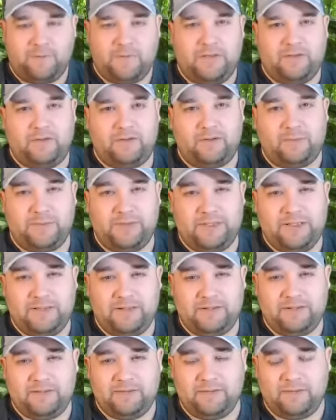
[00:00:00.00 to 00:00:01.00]

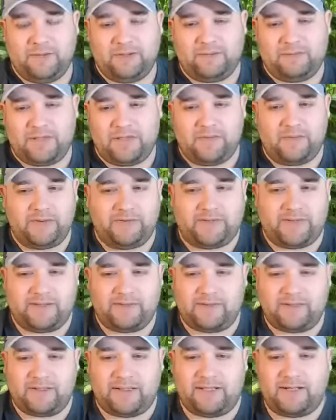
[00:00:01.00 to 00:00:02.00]
Normally, when puffers
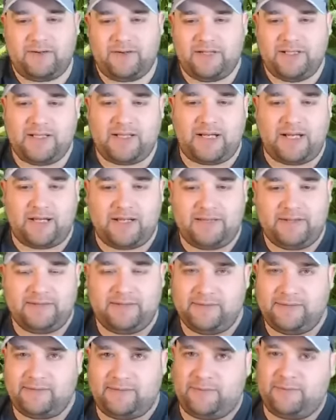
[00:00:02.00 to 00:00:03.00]
have cloudy eyes,
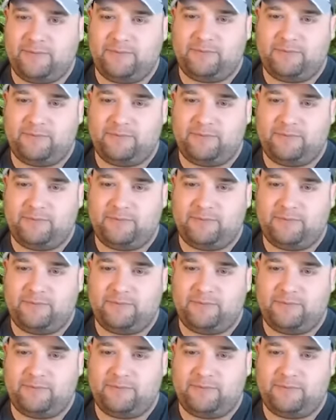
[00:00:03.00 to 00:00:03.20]
it's from